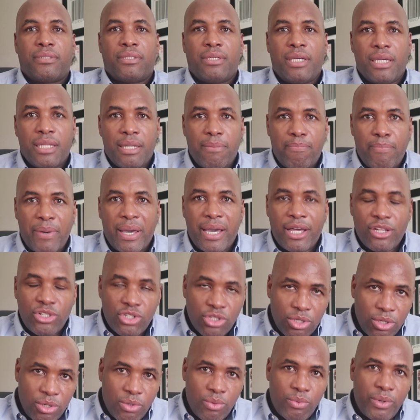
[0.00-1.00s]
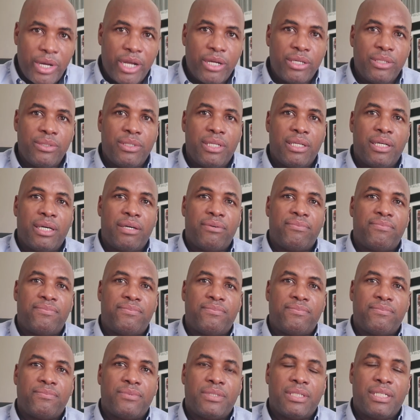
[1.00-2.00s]
It depends on where you live
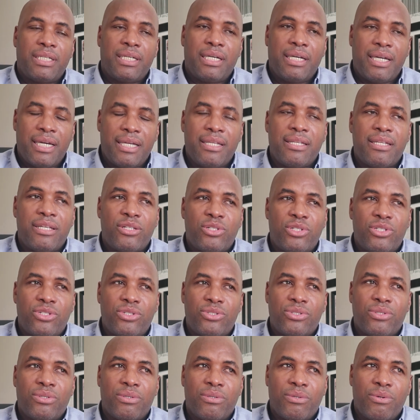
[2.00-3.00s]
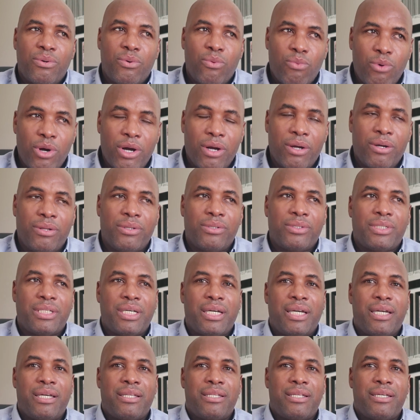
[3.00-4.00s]
in this world,
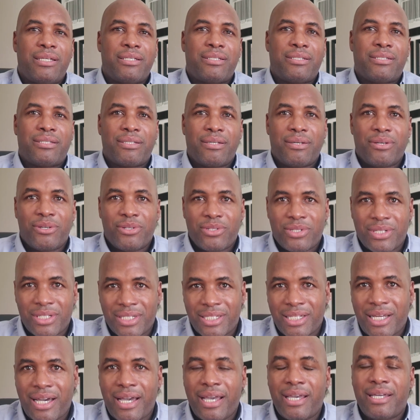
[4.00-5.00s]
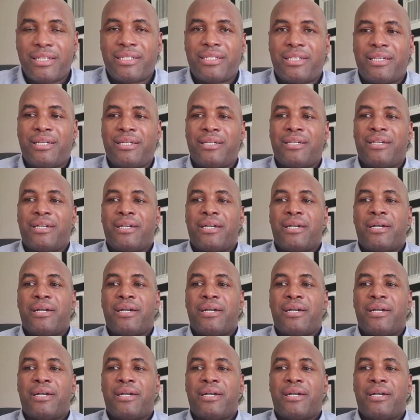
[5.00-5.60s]
in this society.